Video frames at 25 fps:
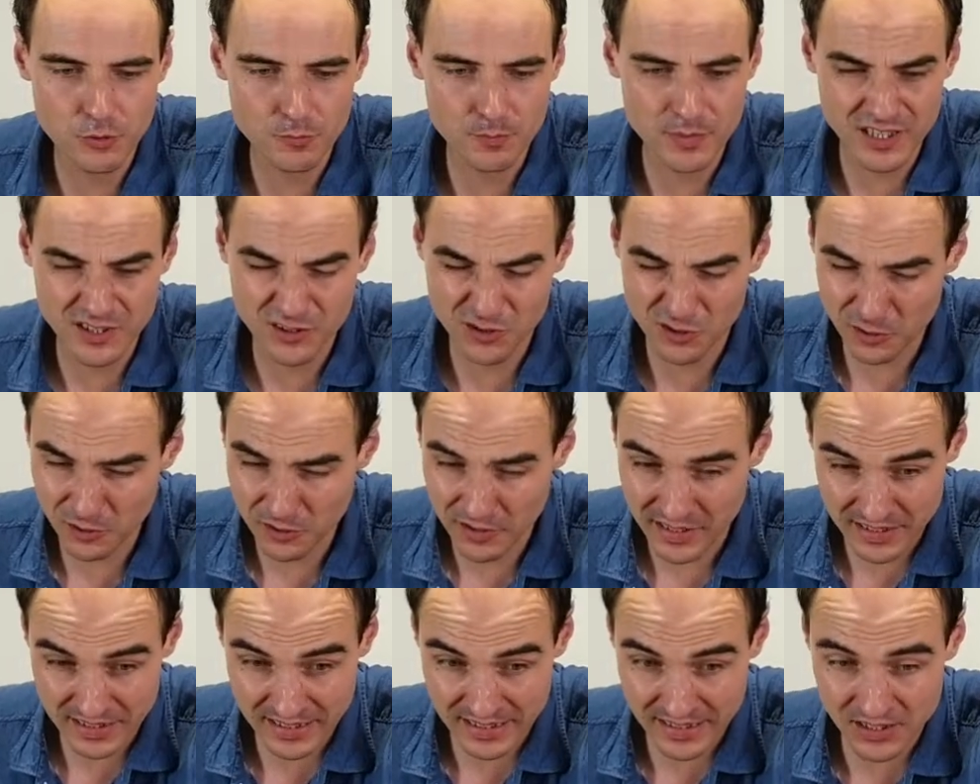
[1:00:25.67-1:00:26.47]
bitter,
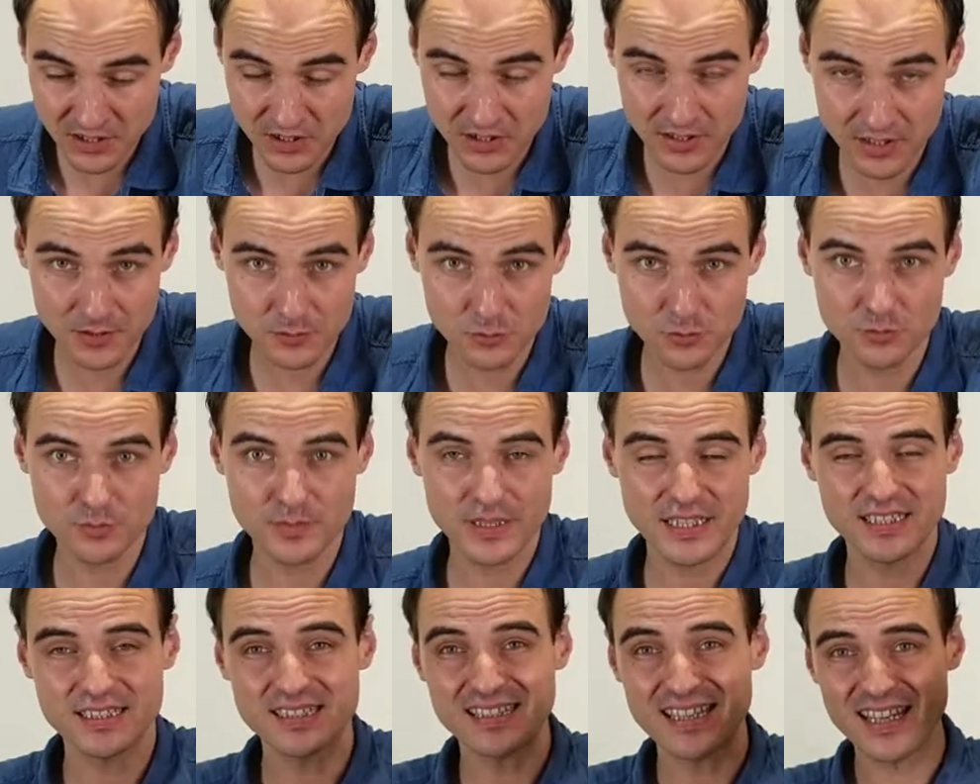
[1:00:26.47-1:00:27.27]
at least not to
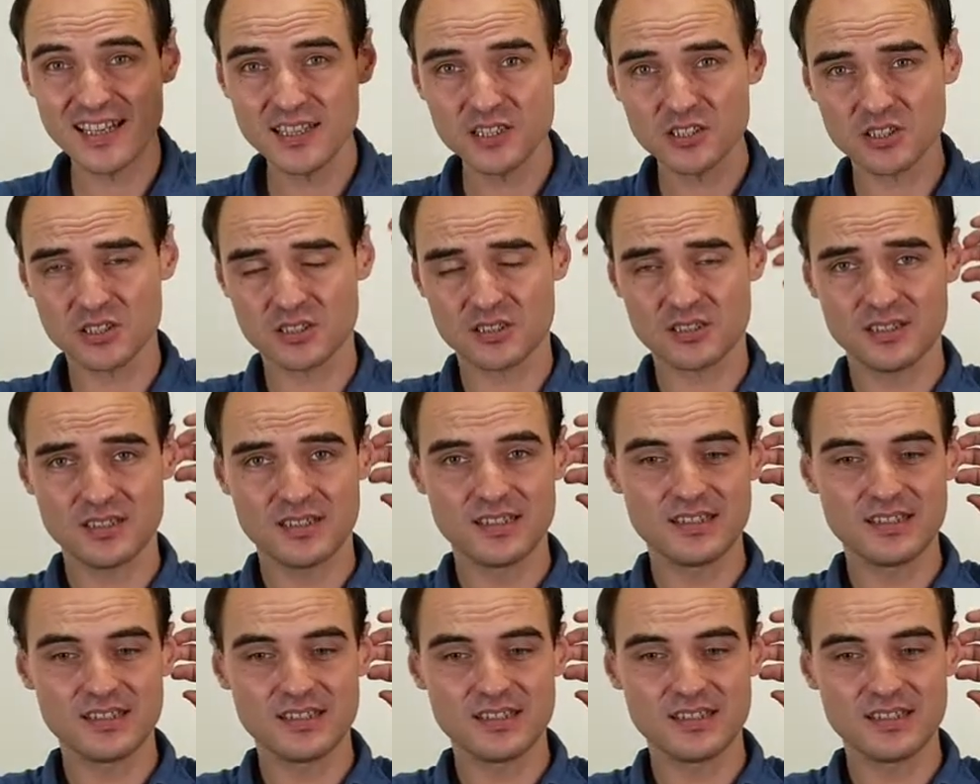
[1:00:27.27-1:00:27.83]
my taste.